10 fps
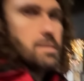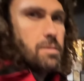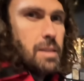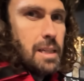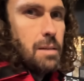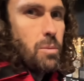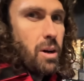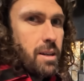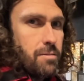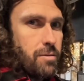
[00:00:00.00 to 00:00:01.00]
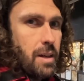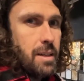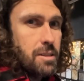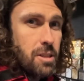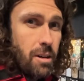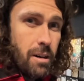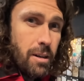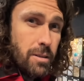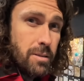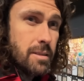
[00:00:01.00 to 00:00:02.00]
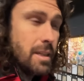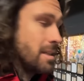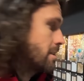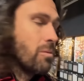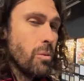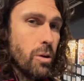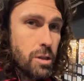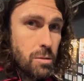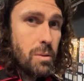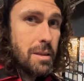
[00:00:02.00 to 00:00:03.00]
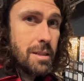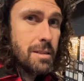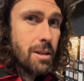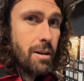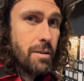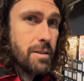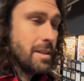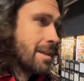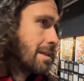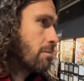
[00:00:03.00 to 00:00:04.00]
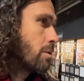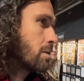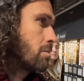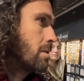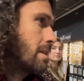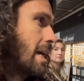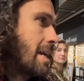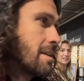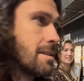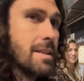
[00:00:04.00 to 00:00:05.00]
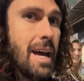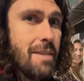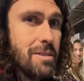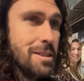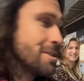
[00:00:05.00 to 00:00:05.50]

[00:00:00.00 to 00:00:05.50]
So Nikki might have found a tile that works with the tile that nothing works with, and they have it in